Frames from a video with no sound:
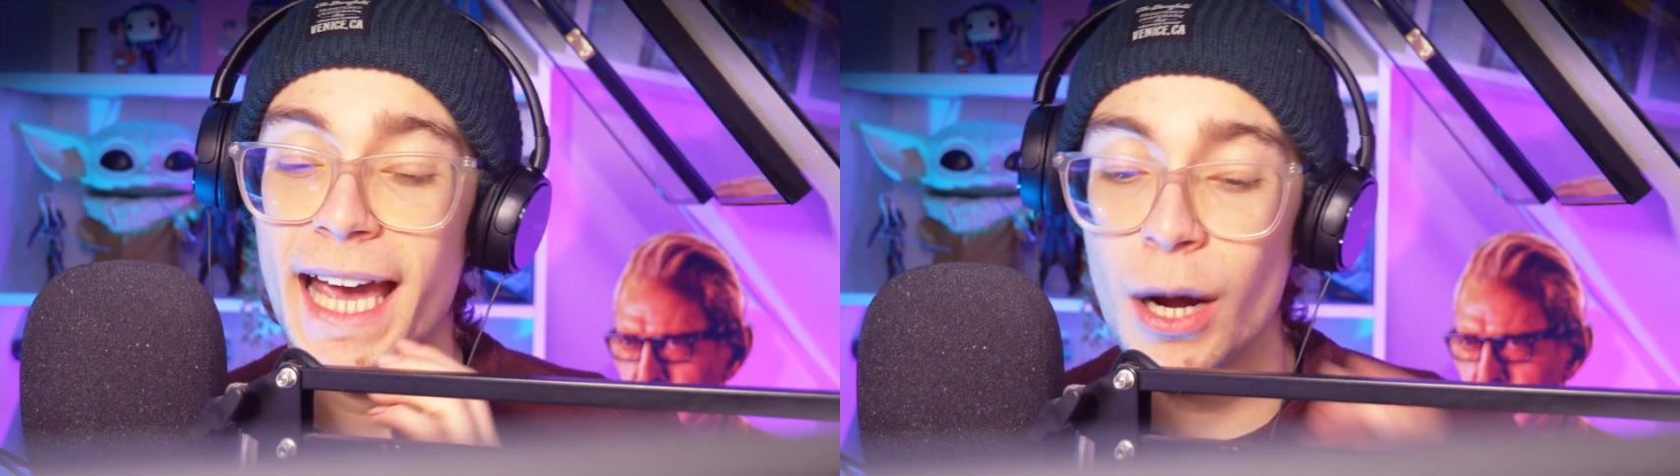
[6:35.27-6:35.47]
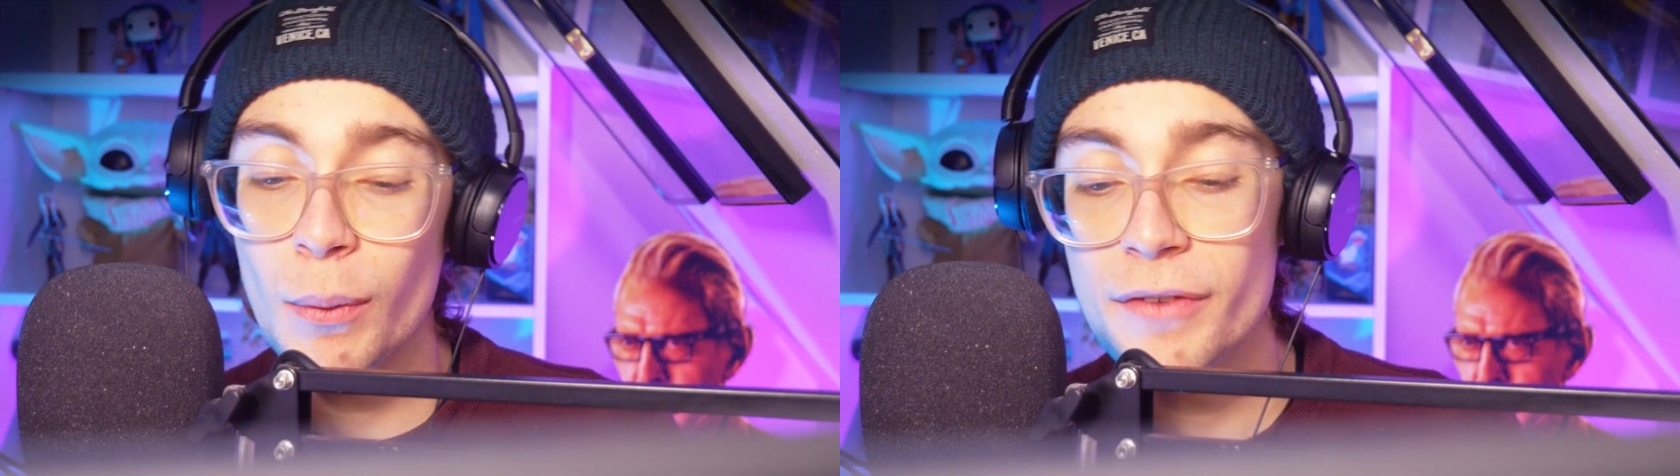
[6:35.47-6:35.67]

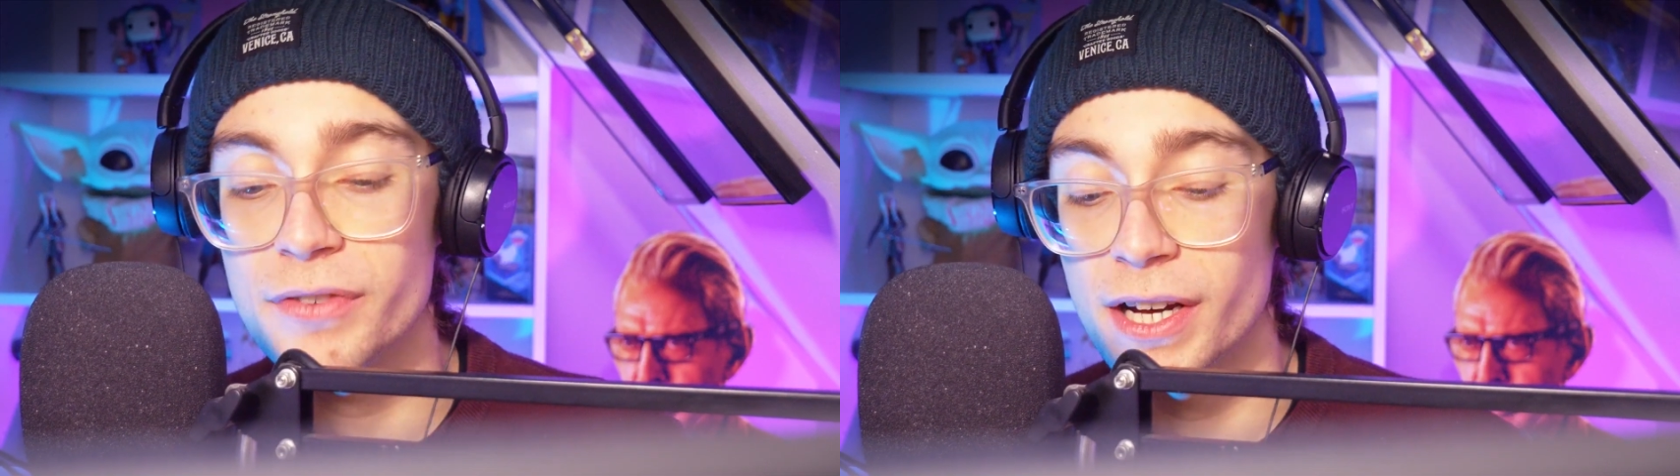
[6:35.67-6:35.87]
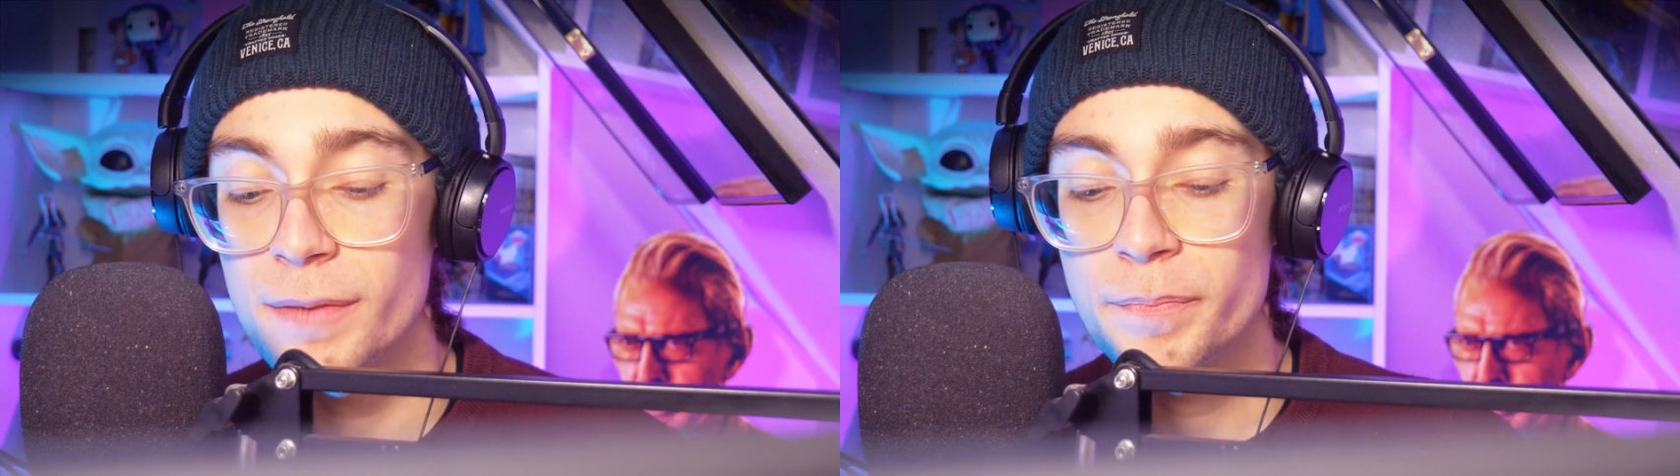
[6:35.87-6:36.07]

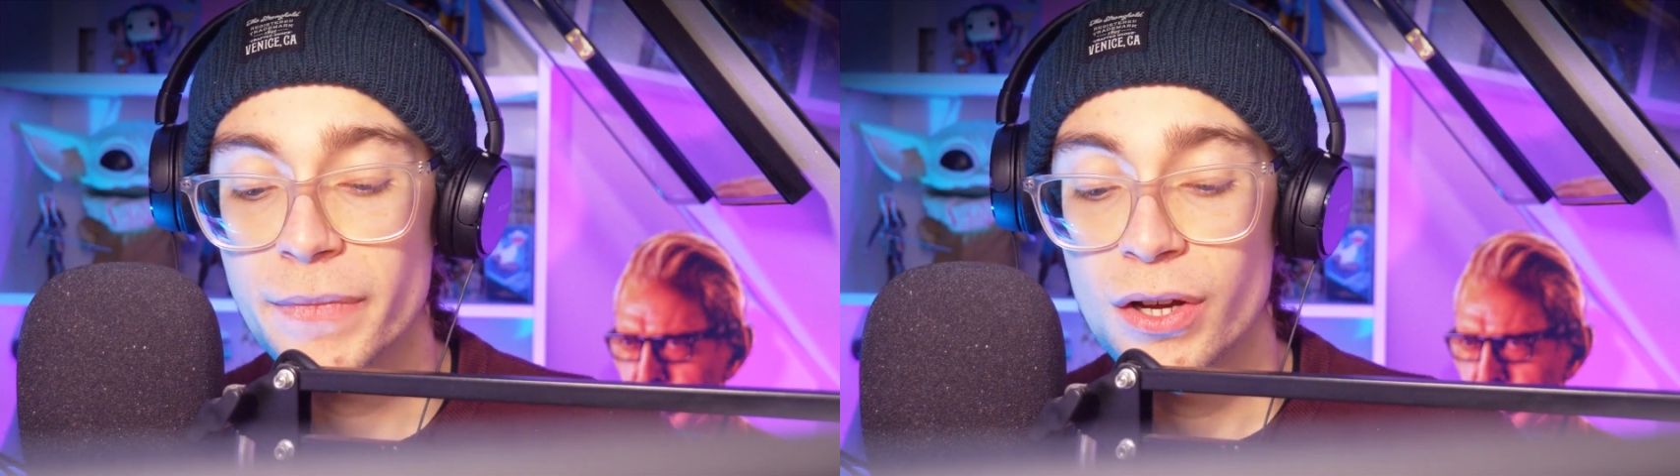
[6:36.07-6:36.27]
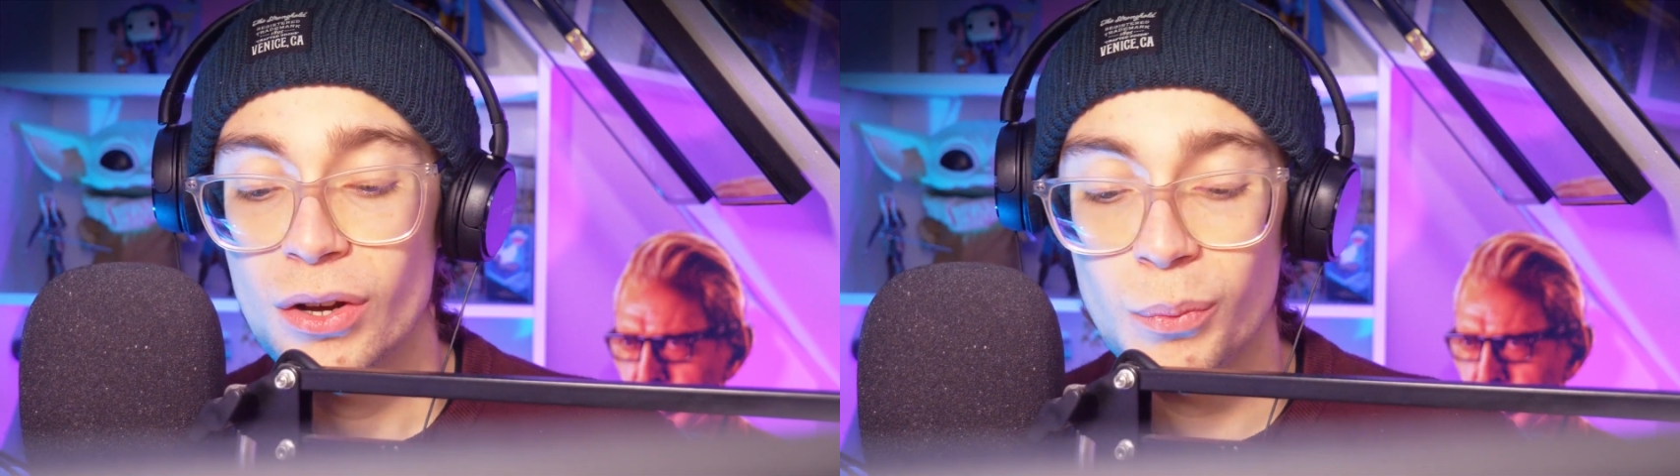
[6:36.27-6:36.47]
However,
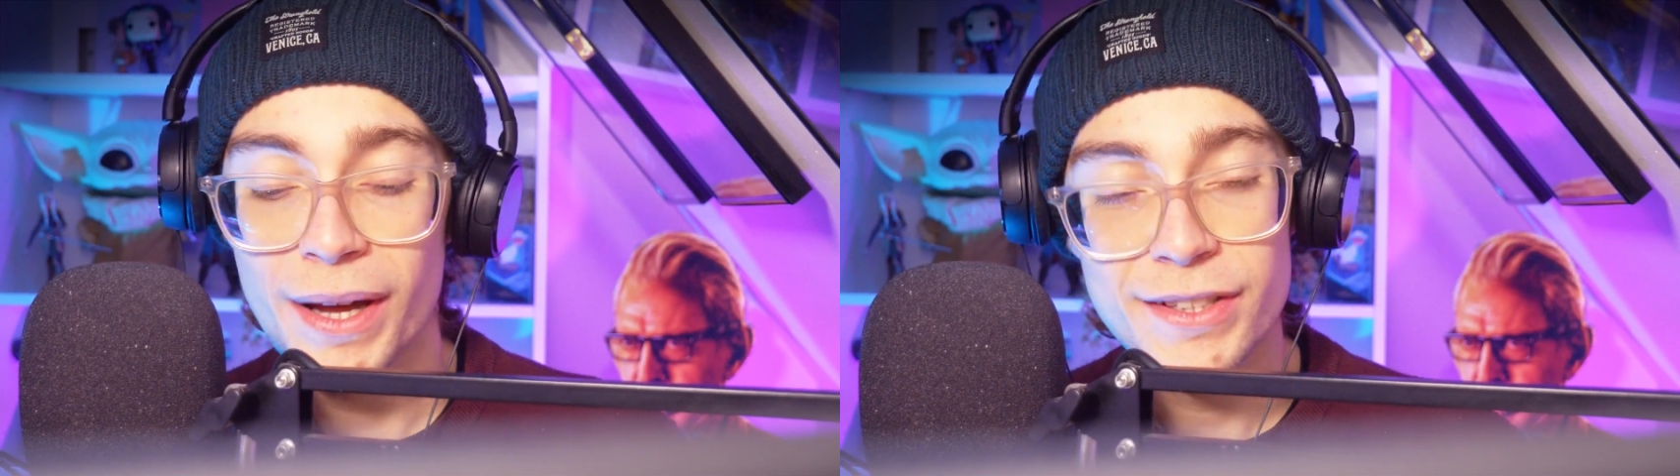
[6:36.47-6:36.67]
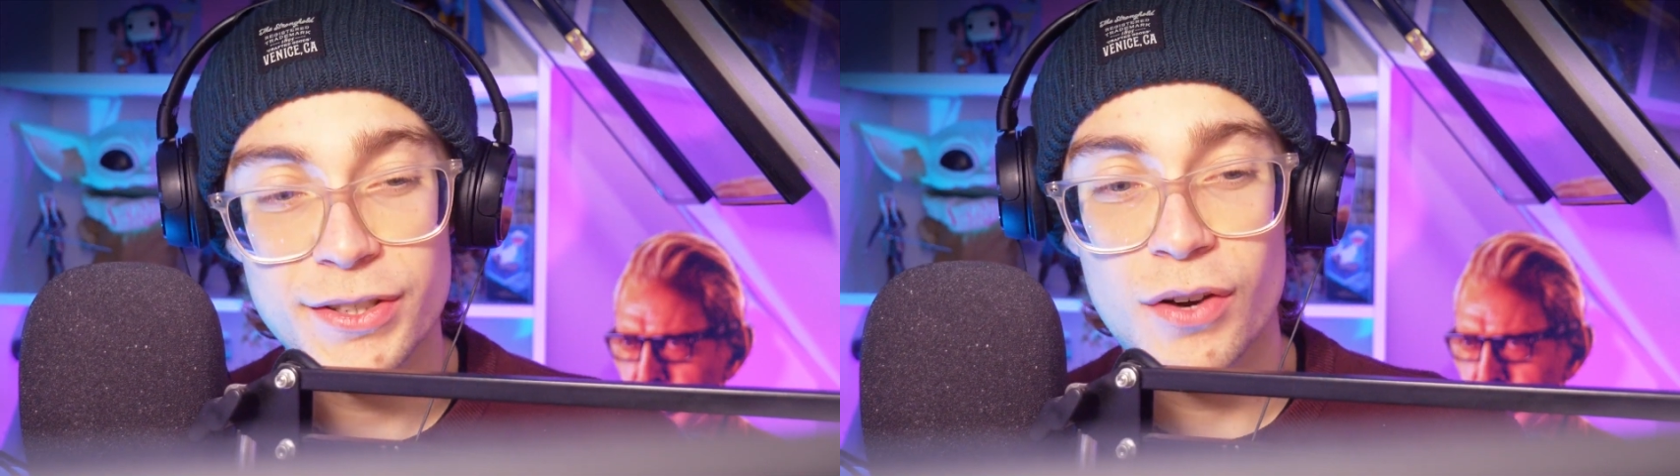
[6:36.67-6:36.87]

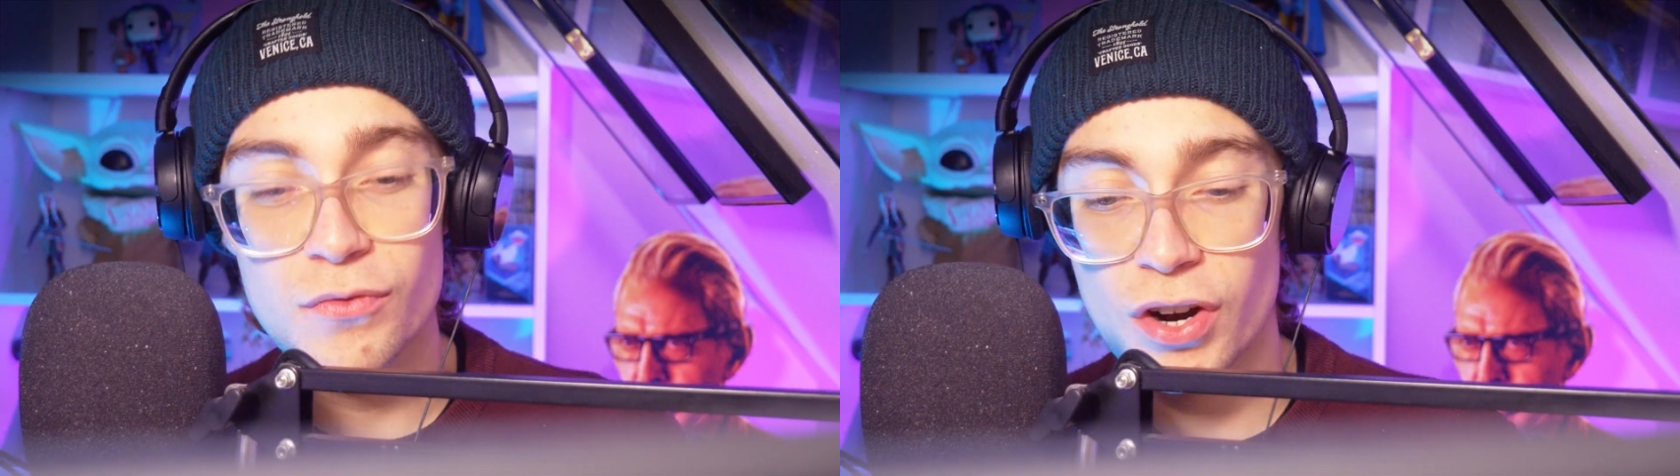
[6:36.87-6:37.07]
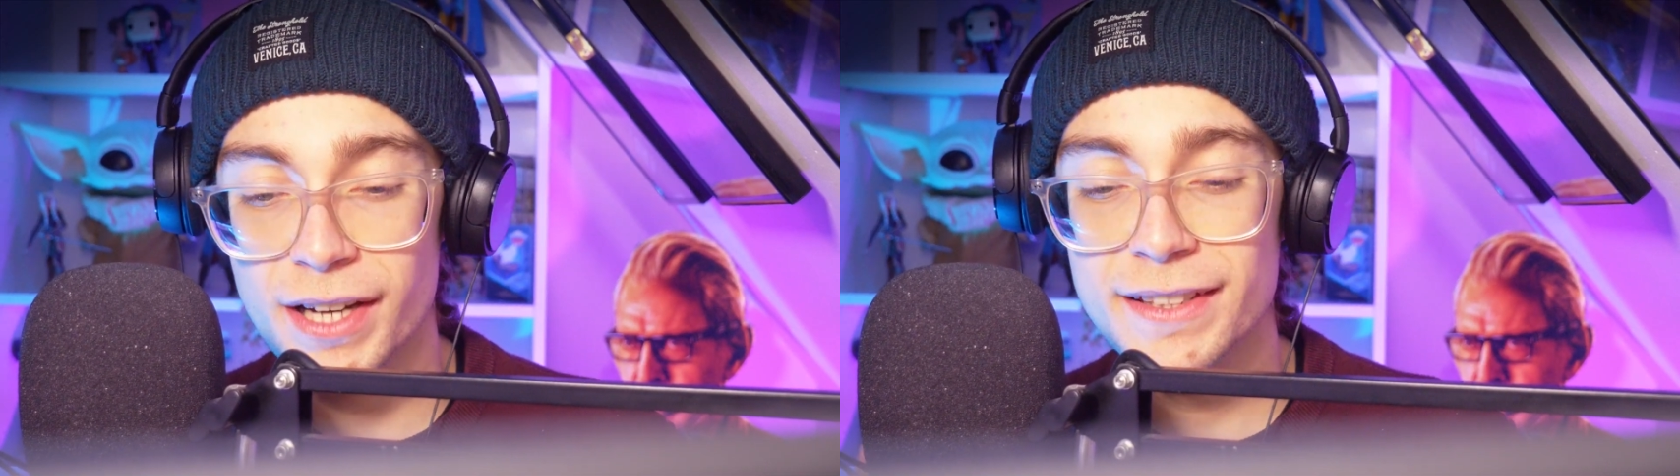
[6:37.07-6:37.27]
when
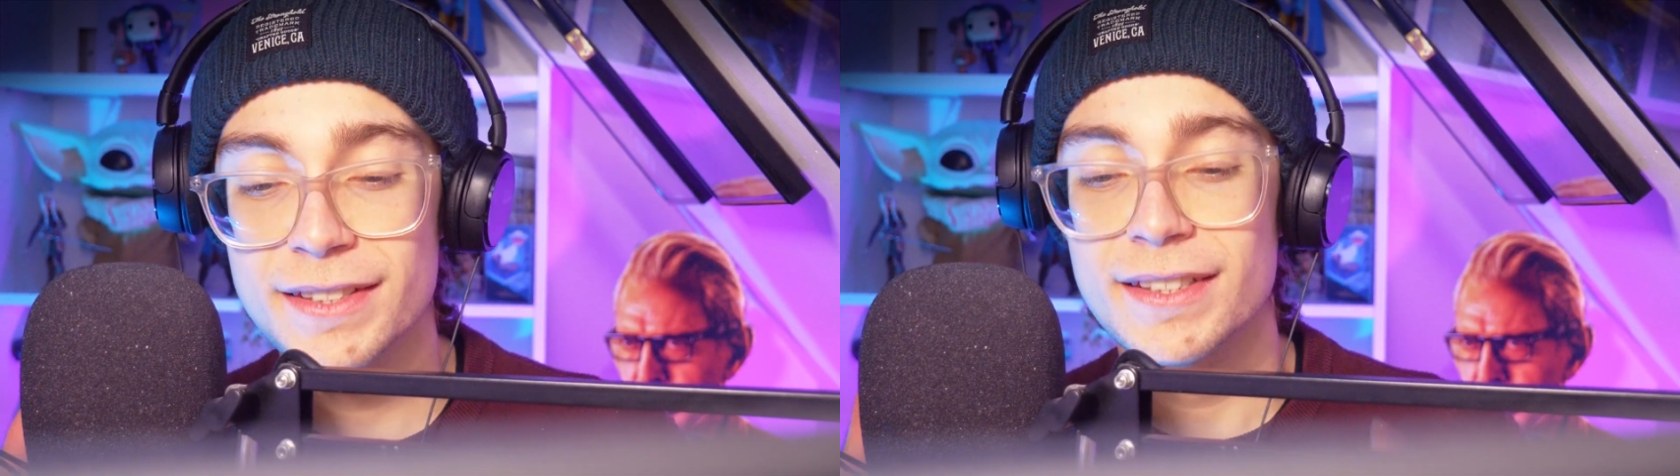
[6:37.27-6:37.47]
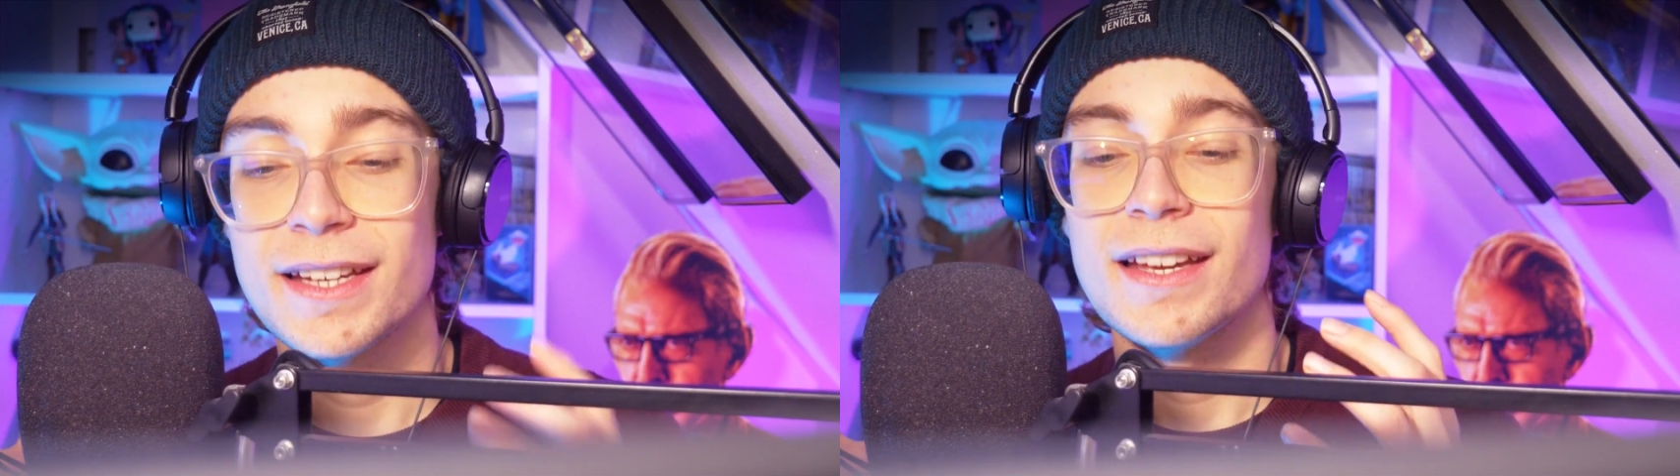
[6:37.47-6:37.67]
done right,